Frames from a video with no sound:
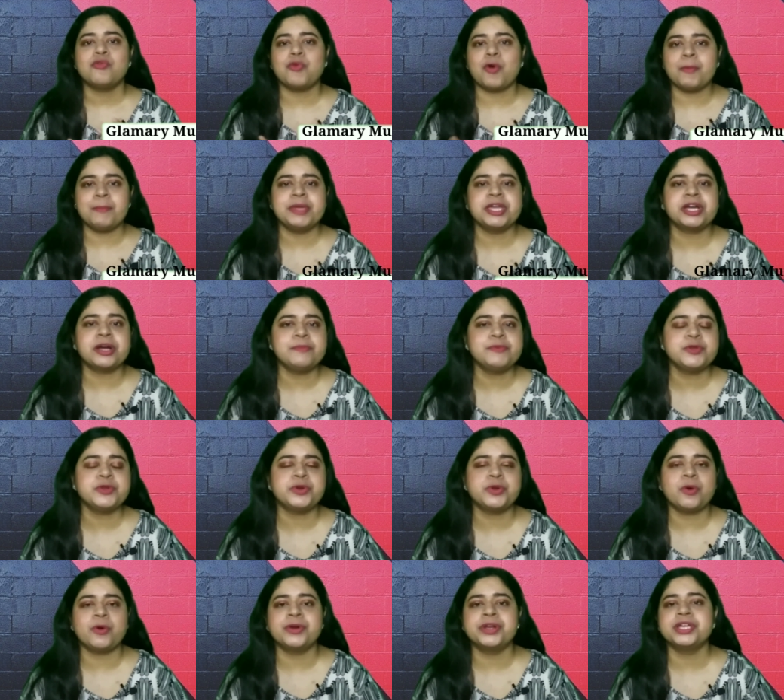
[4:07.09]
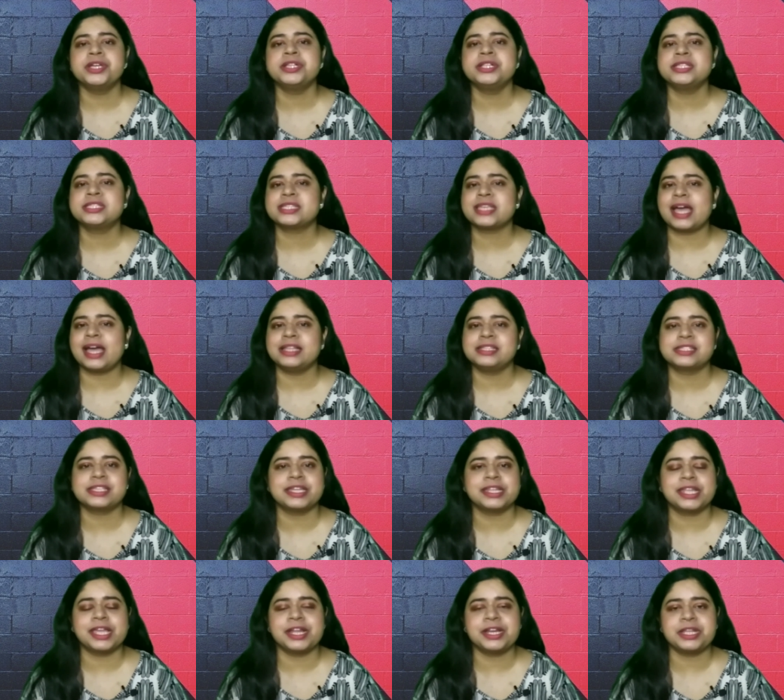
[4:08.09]
for makeup tutorials and
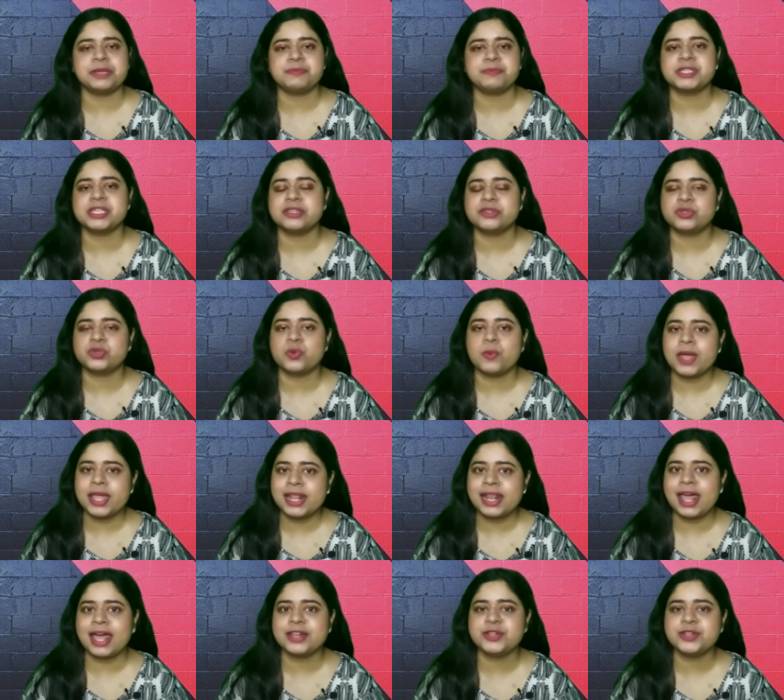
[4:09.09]
skincare tips as well.